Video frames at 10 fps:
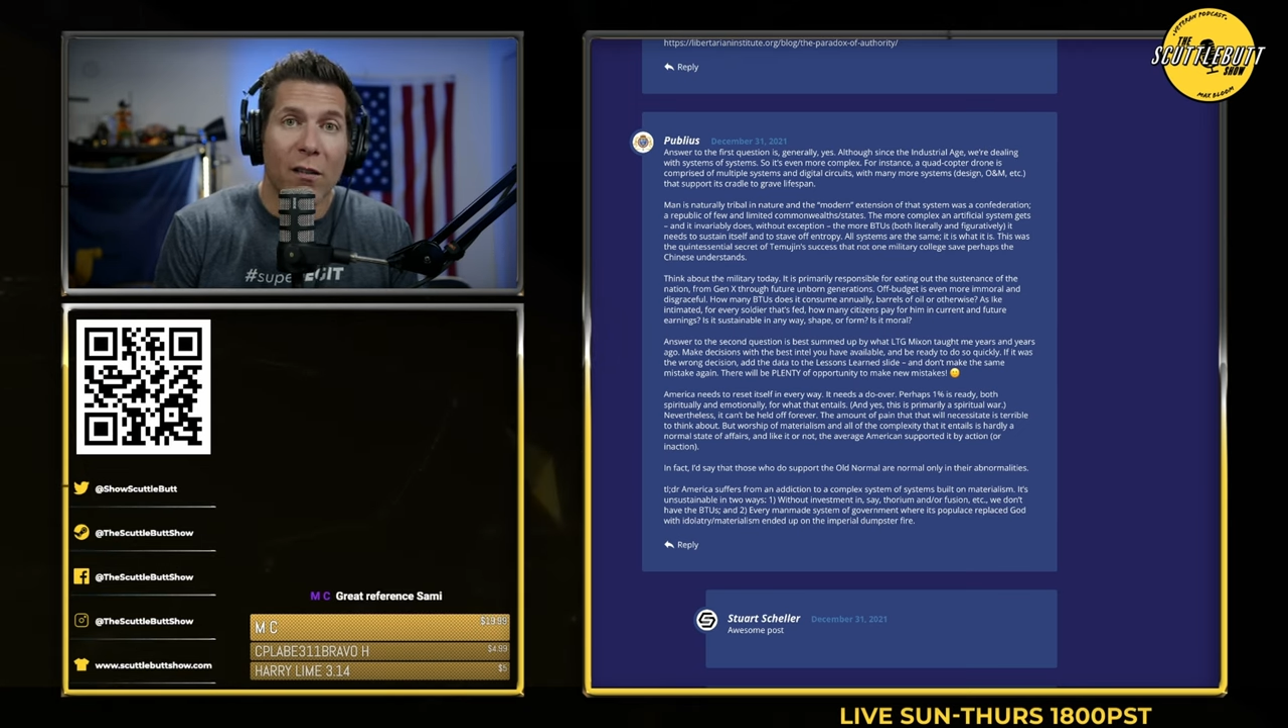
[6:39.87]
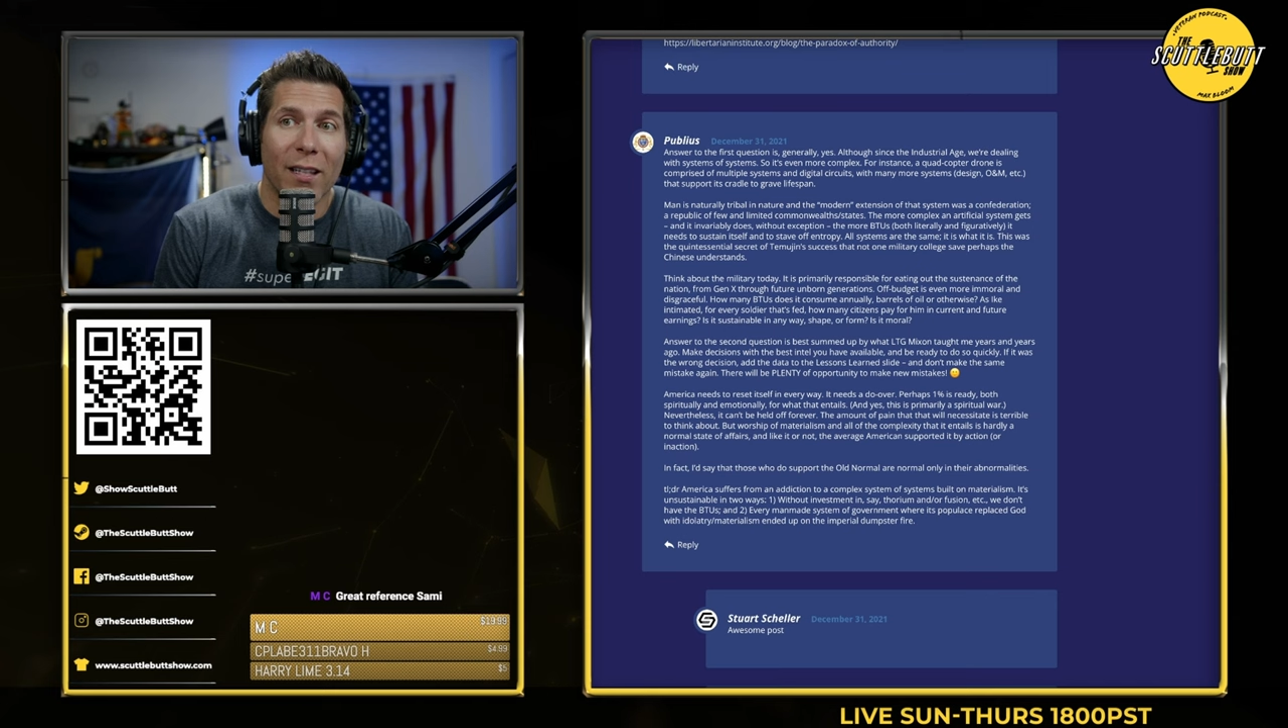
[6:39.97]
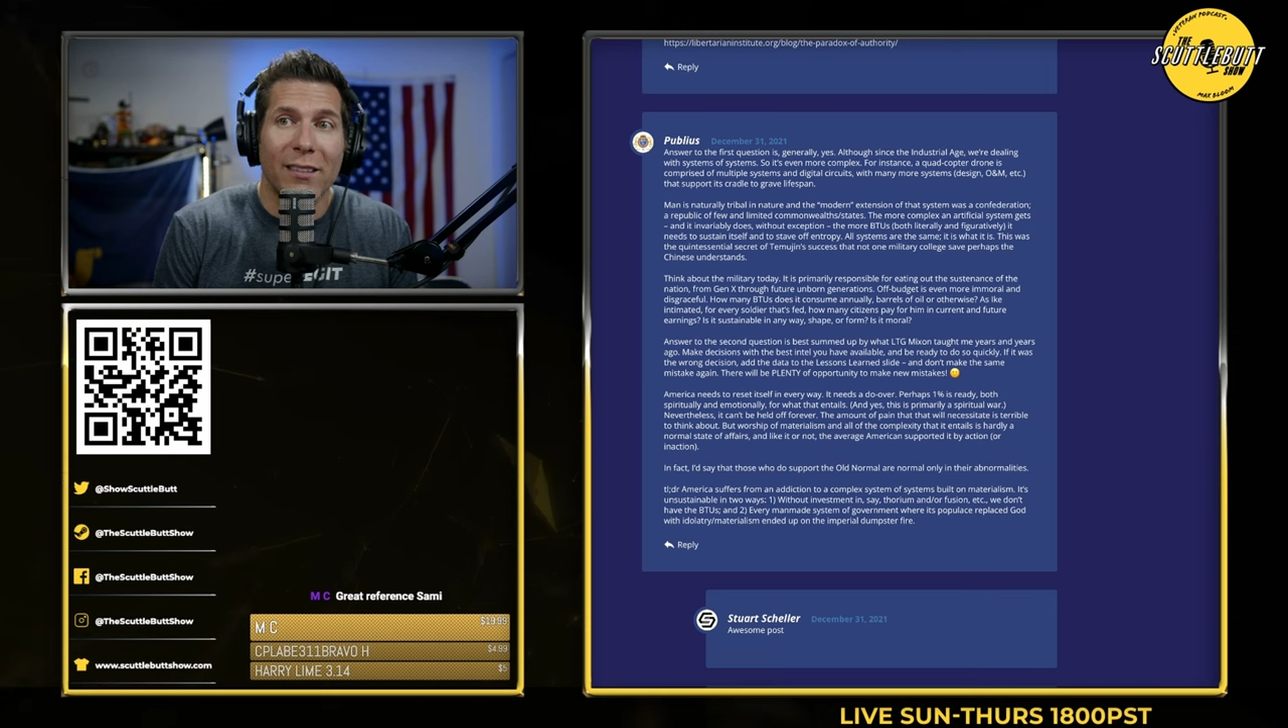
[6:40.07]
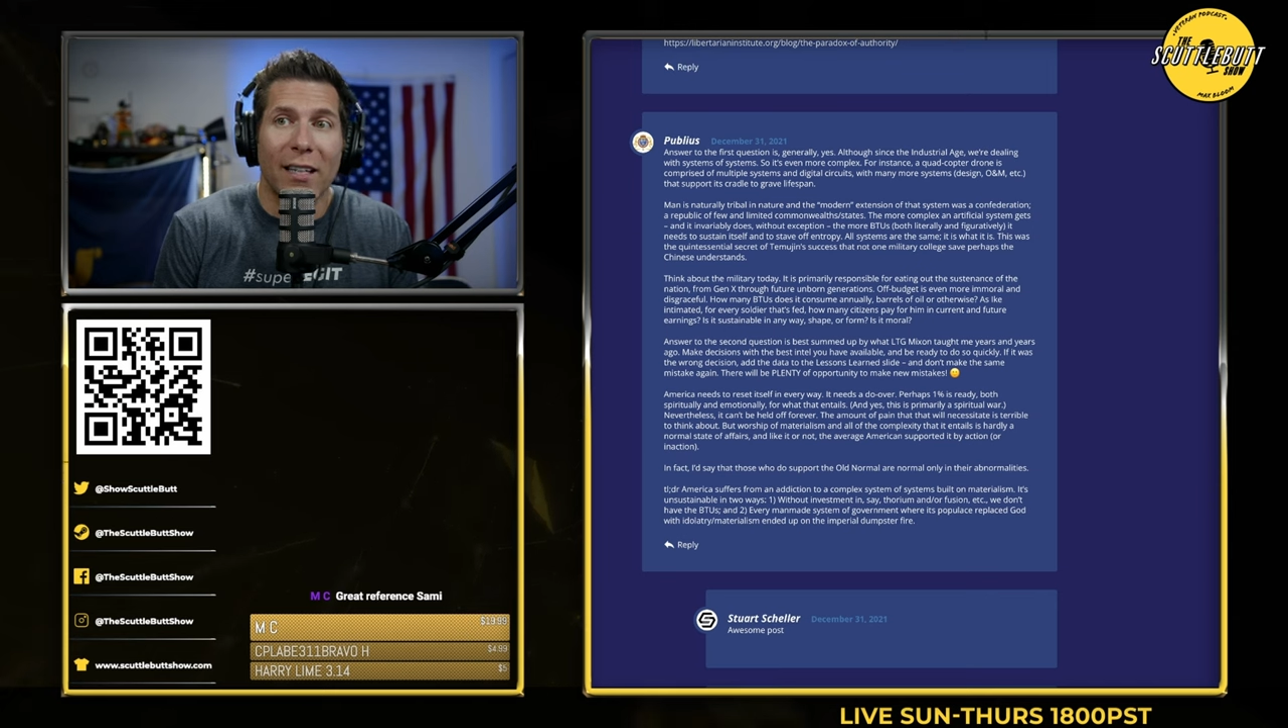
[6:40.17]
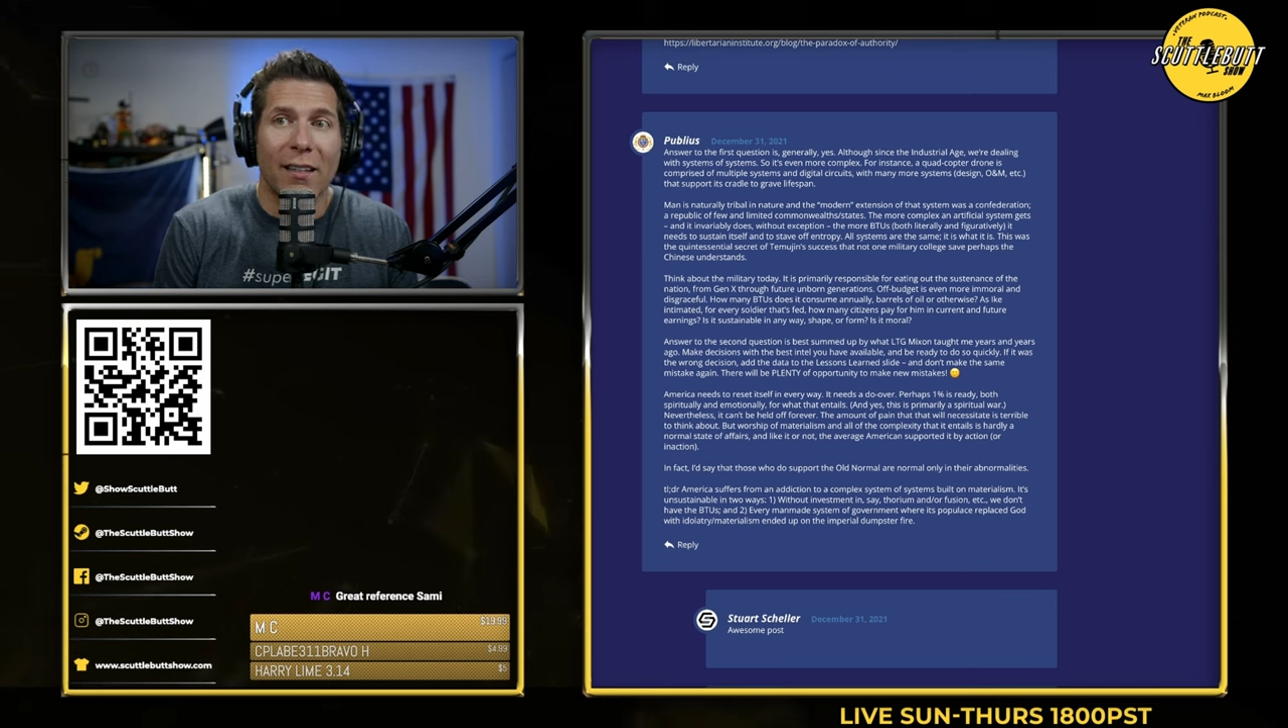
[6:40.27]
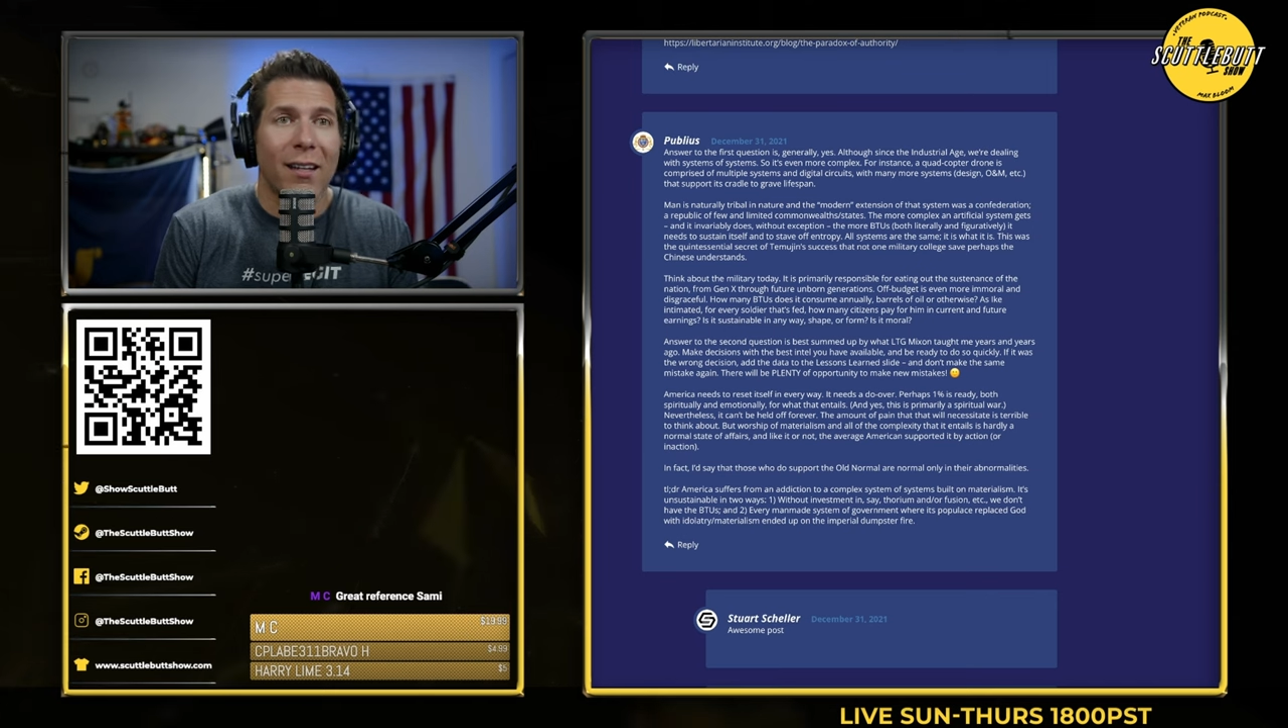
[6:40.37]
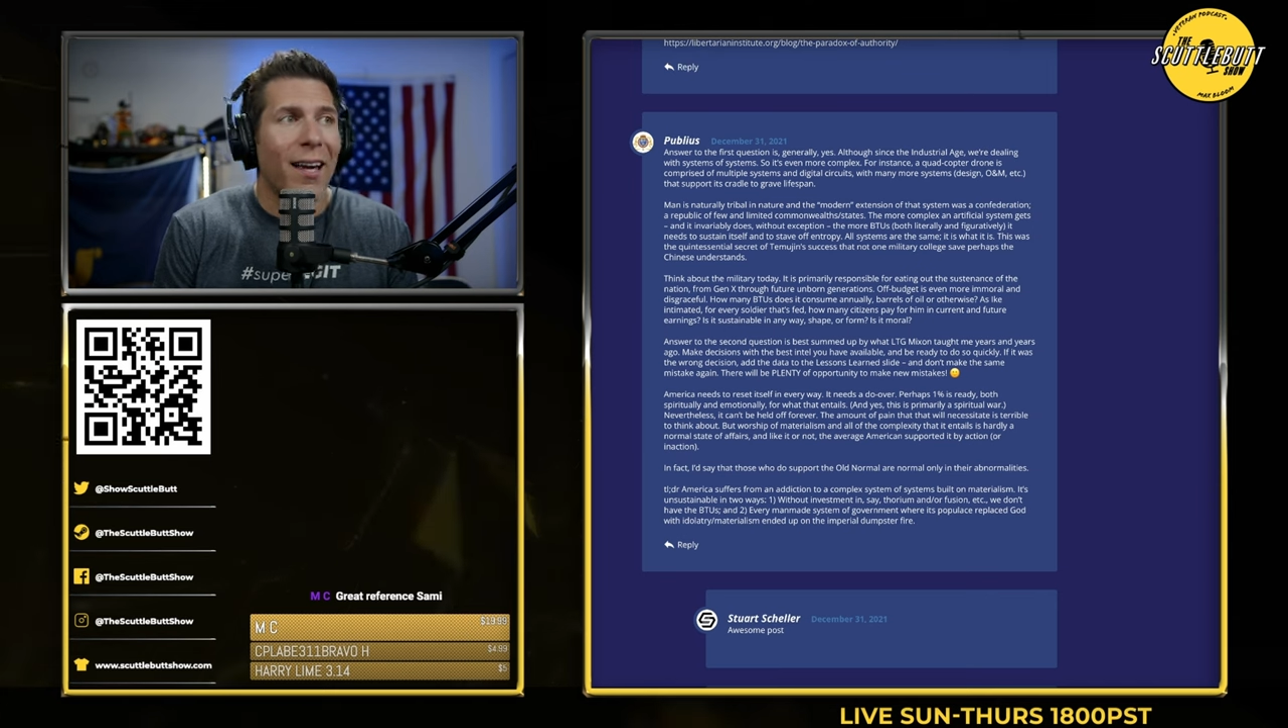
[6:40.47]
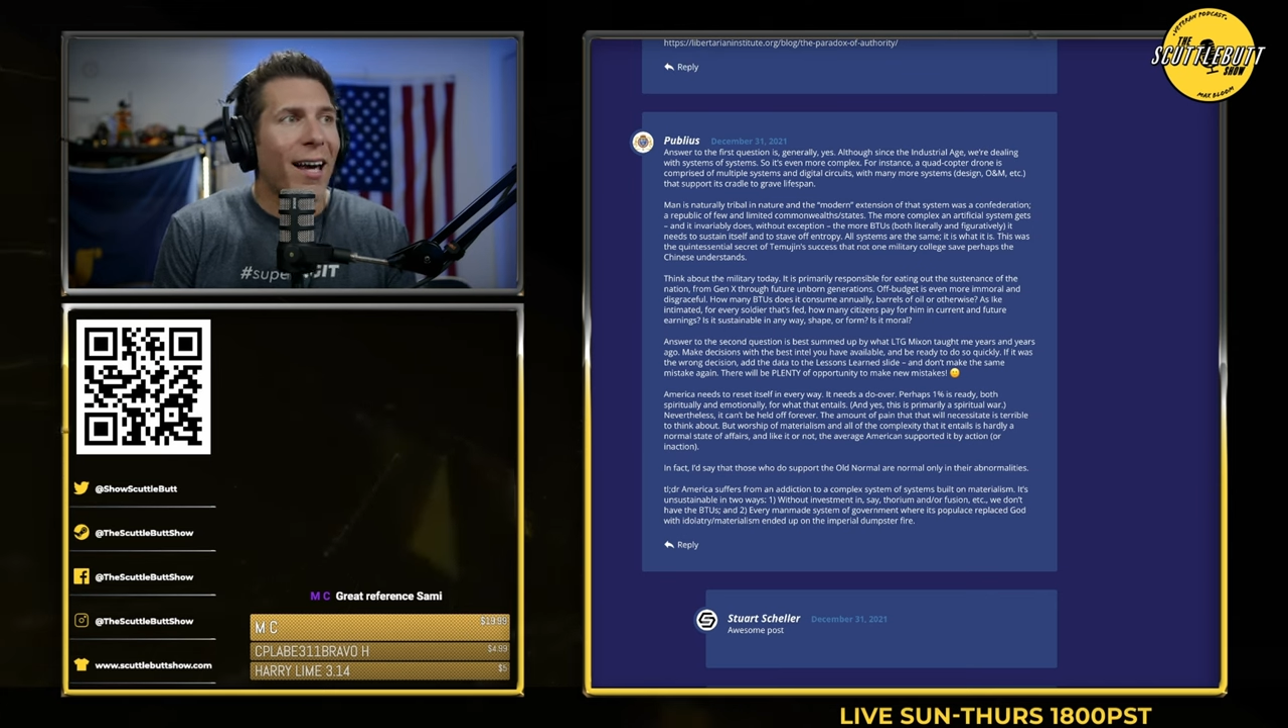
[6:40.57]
LinkedIn